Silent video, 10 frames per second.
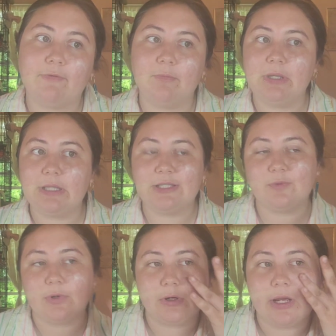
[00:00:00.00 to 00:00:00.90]
For me, that's
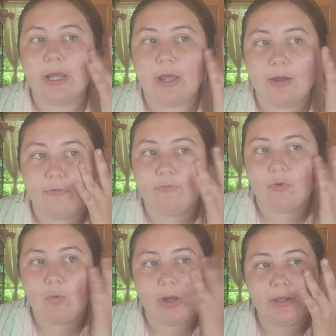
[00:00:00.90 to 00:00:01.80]
where I have
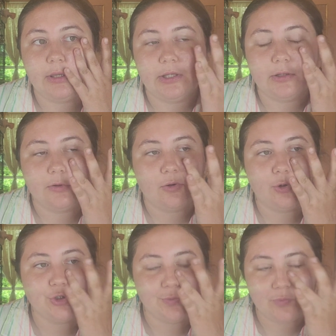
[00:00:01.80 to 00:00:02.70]
quite the
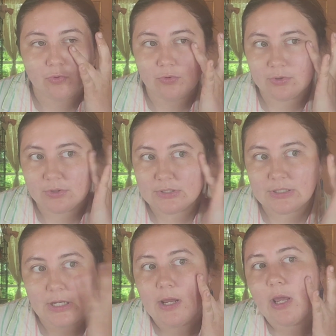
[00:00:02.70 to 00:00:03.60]
enlarged pores,
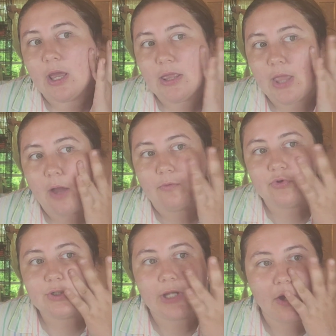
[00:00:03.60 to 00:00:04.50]
and that will
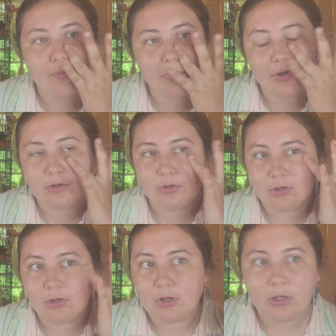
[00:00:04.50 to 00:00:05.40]
just help
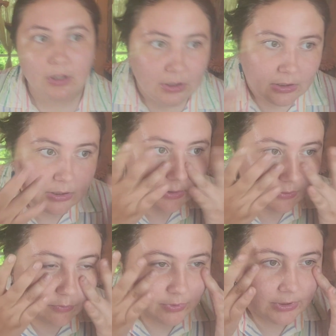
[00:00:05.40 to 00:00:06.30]

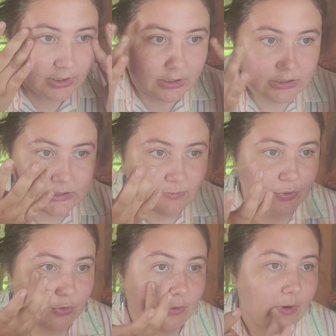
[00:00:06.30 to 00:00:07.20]
with a
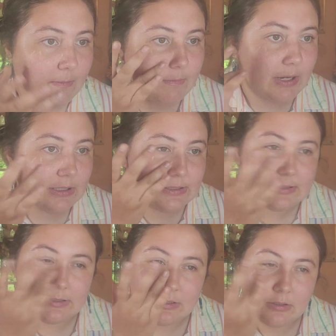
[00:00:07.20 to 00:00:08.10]
smoother
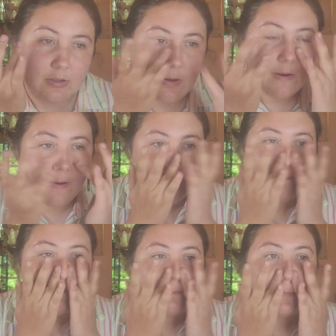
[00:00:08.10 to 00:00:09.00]
base.
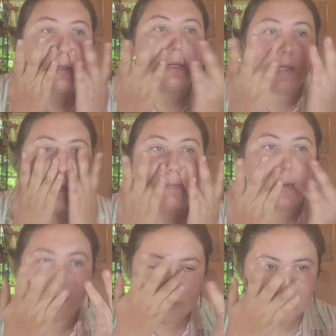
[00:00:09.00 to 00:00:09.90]
Kind of tap it
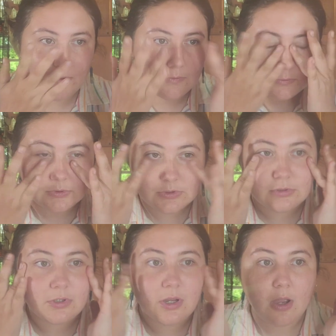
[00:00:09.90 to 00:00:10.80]
on the nose.
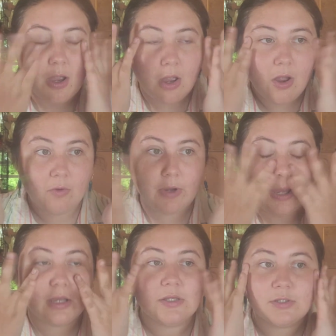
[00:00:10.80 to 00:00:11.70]

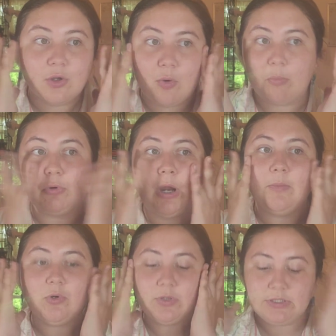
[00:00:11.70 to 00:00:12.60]
Okay, so
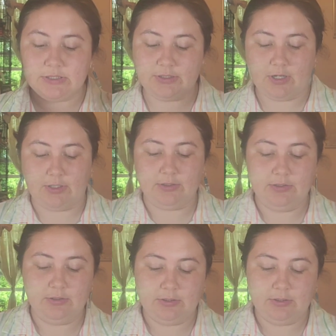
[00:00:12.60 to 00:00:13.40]
primer is done.